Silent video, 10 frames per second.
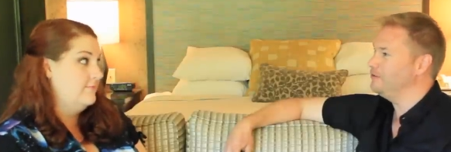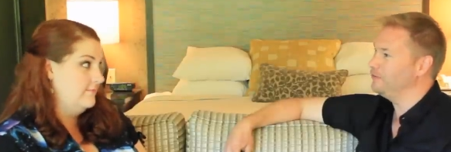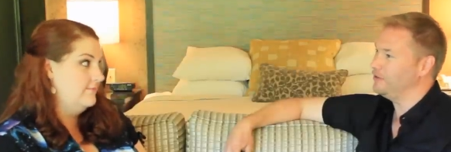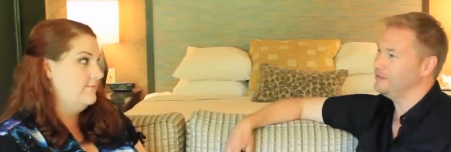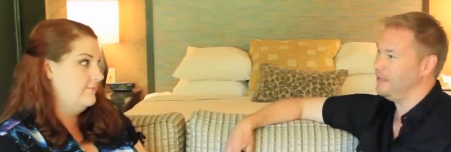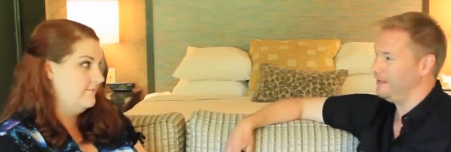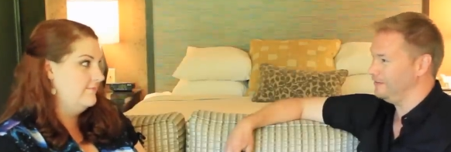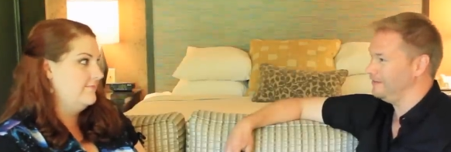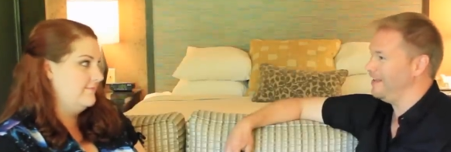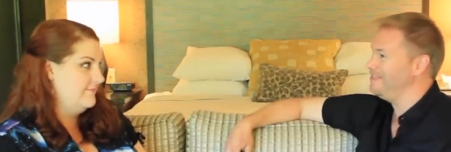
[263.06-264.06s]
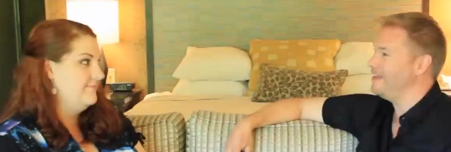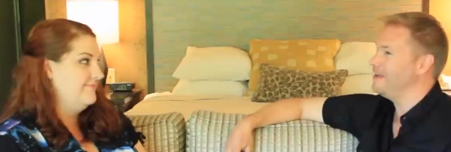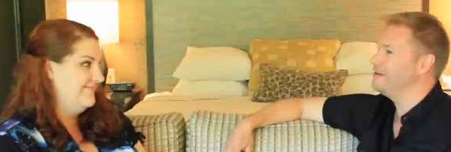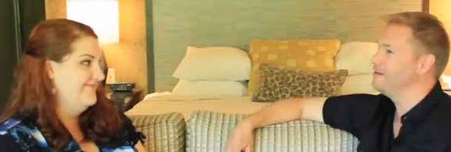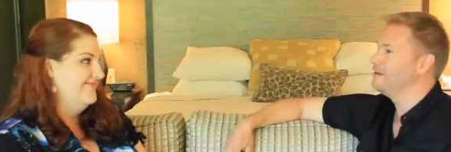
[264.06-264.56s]
Speaker 1: and then you suck
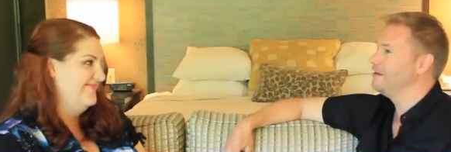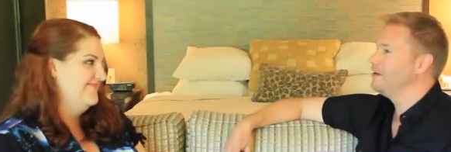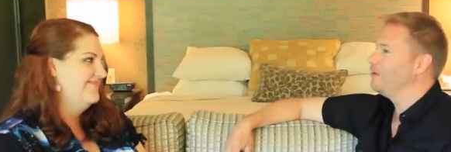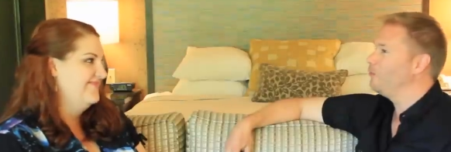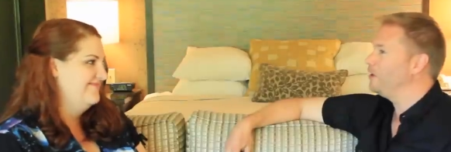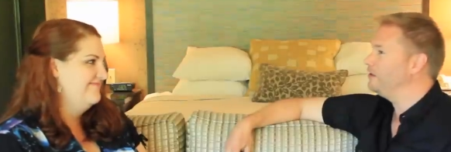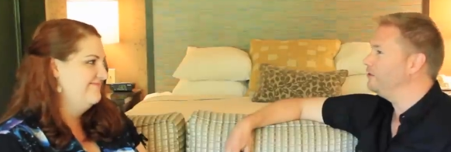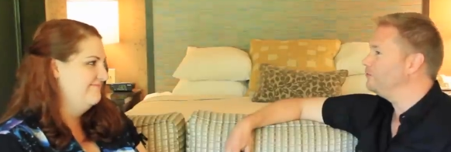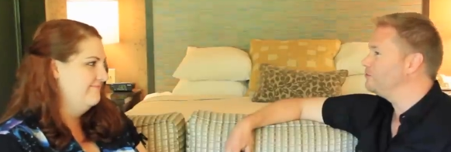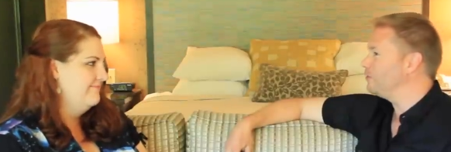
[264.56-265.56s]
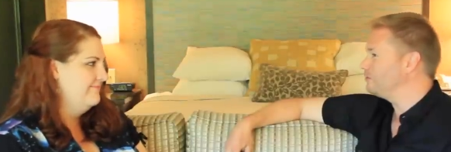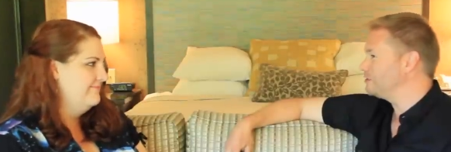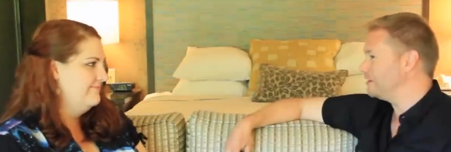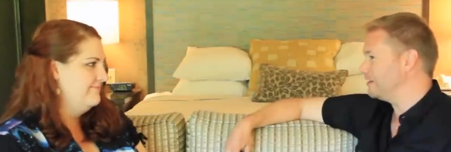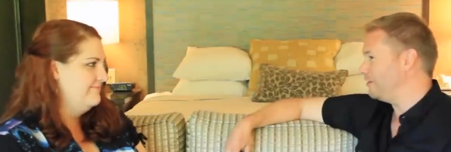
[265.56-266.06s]
less. And then when
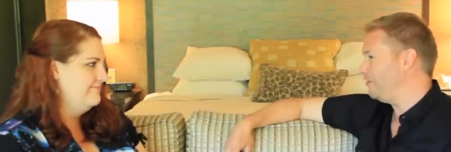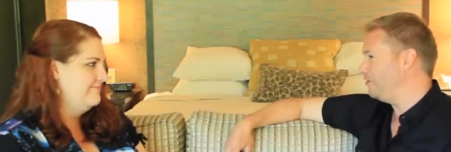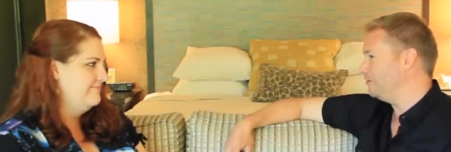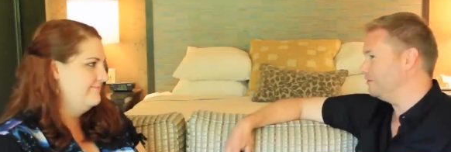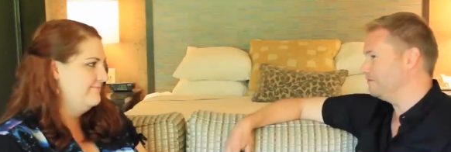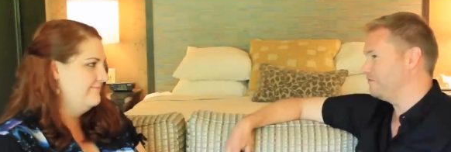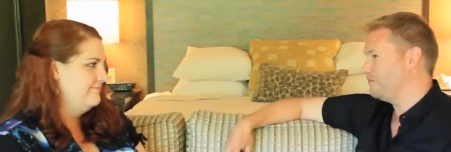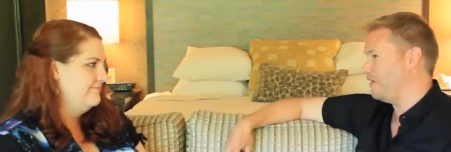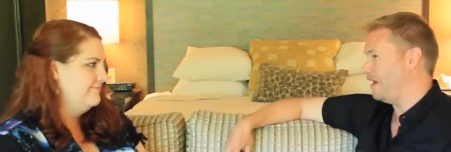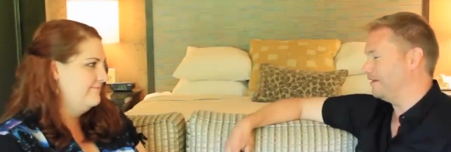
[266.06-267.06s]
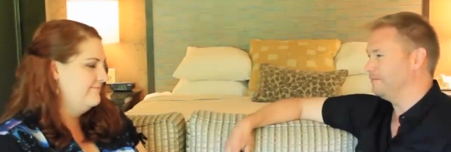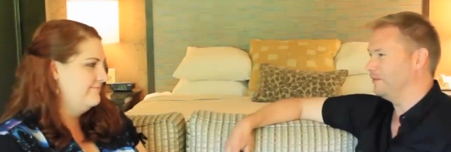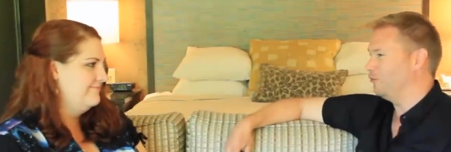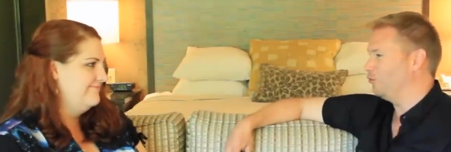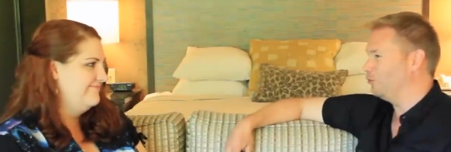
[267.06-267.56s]
you don't suck at all,
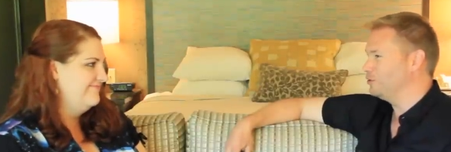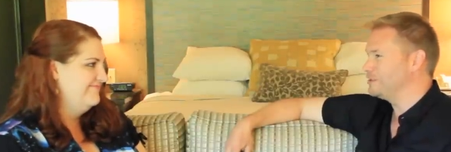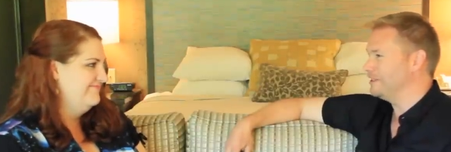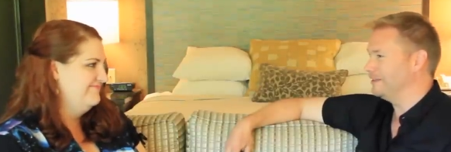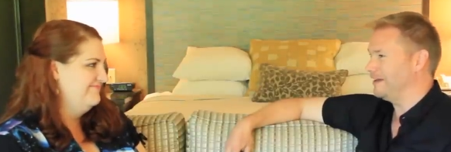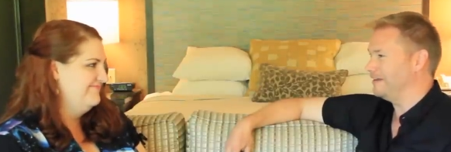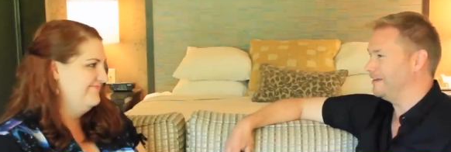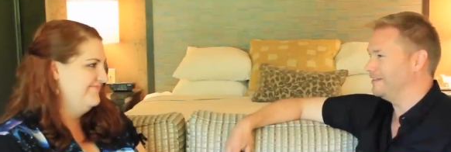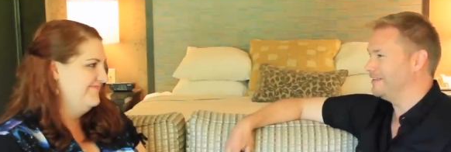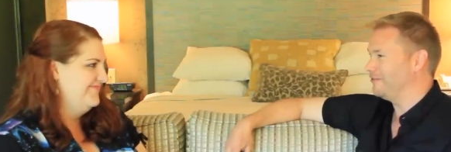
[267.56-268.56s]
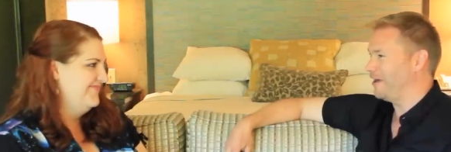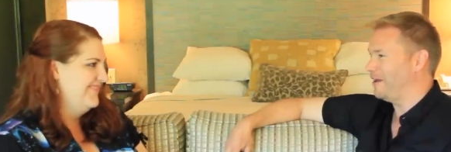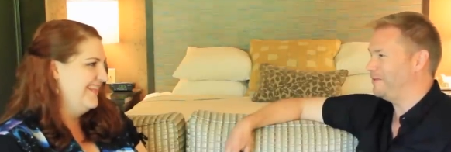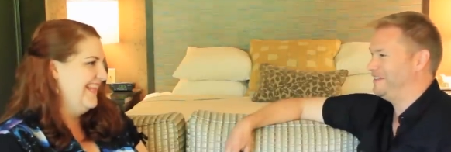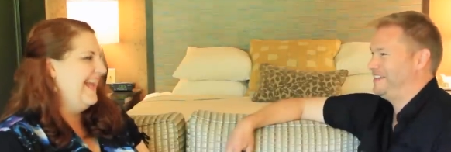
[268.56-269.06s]
I will see that
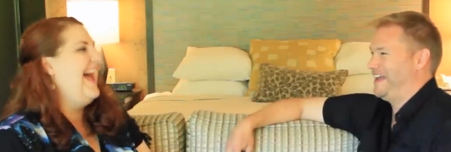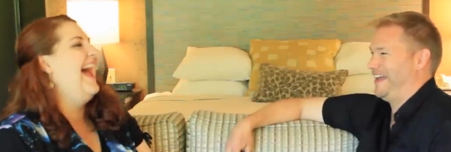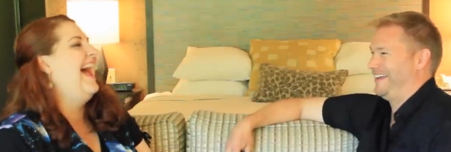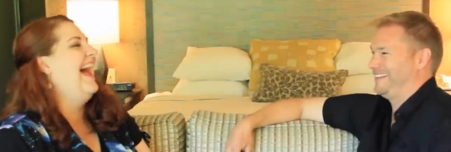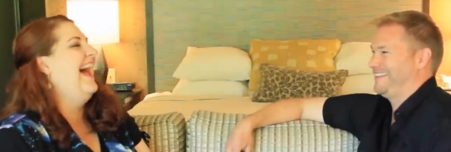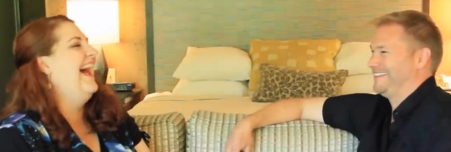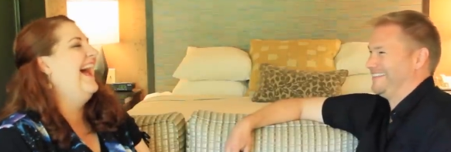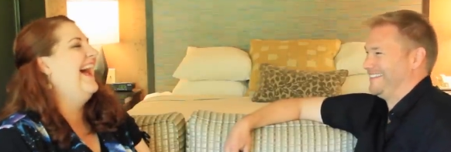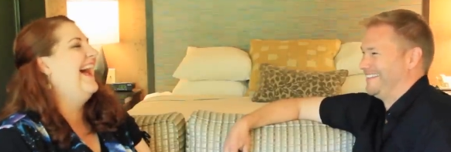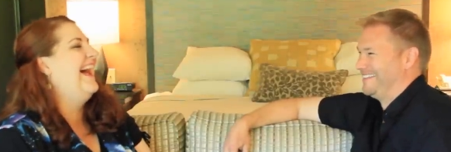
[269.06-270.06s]
has never happened yet.